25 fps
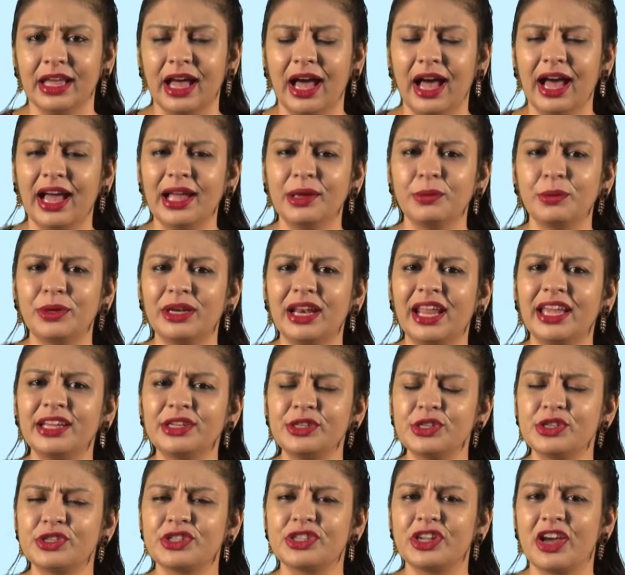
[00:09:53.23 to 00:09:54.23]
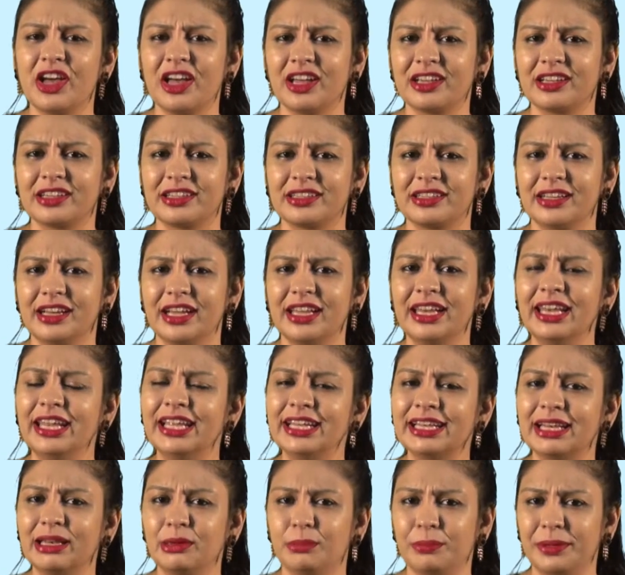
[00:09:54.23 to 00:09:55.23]
I would like to talk a
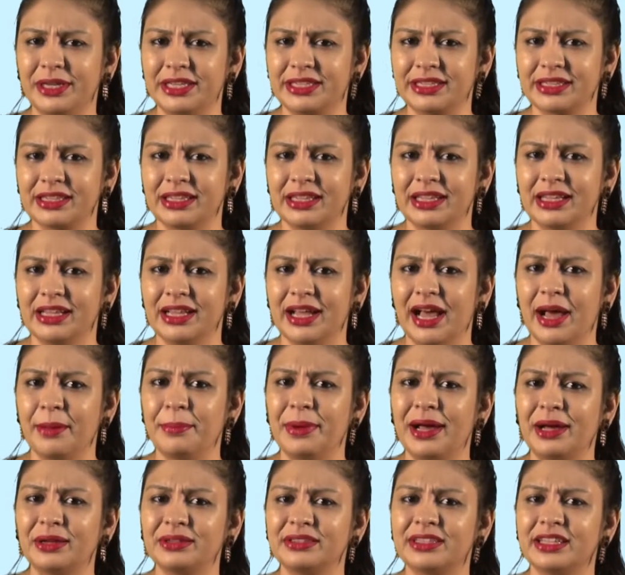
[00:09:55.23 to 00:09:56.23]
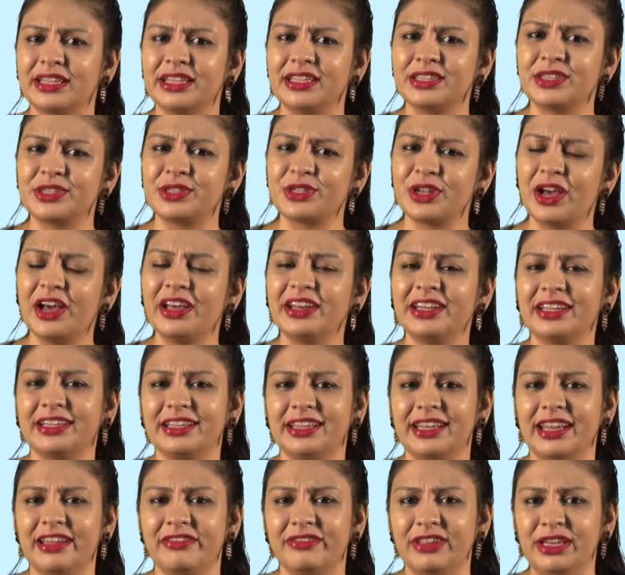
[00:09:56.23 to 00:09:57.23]
little bit about the
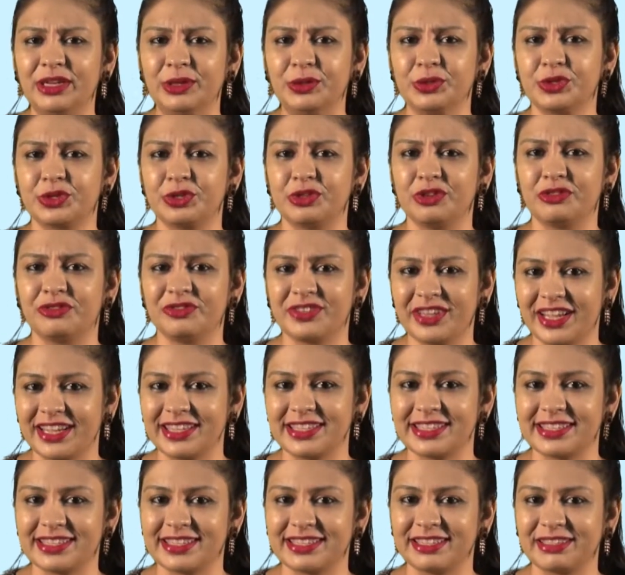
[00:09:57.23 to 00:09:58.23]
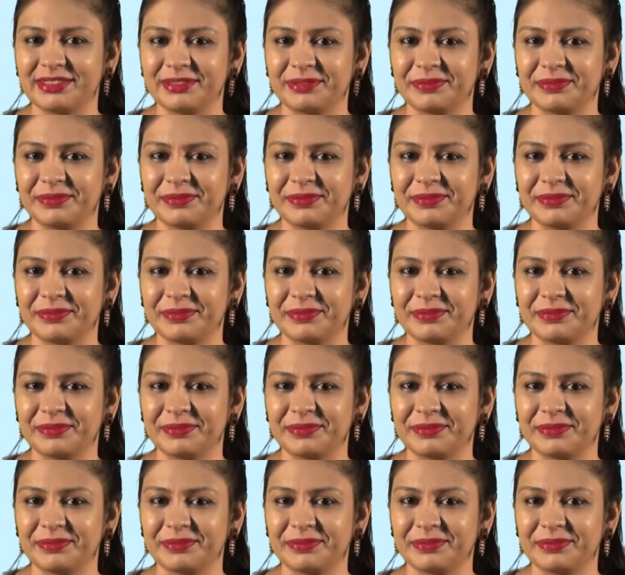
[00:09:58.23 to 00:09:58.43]
historical evolution of ties.